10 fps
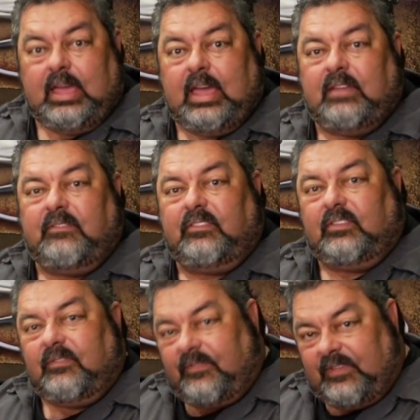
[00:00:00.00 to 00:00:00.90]
and
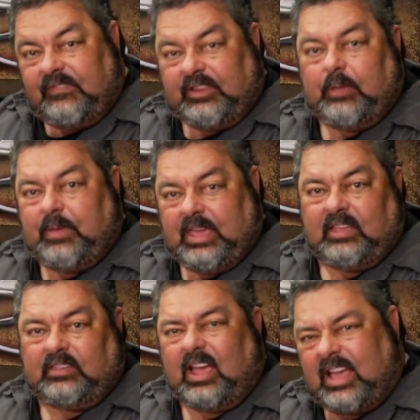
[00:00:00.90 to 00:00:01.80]
50
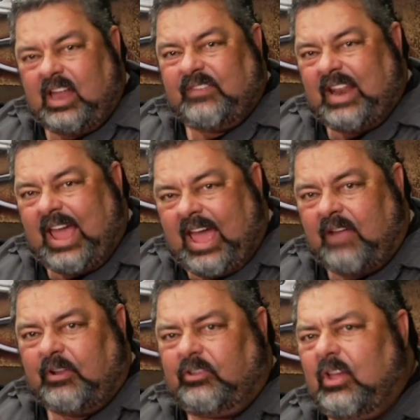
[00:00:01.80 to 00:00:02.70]
psi, kind of an
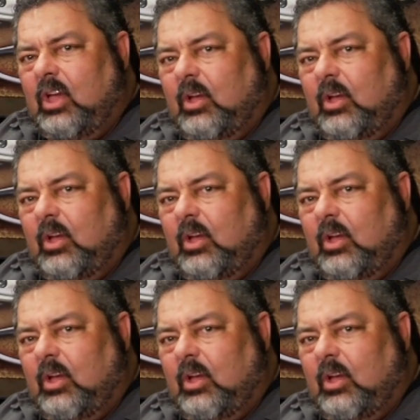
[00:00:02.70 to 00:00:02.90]
average.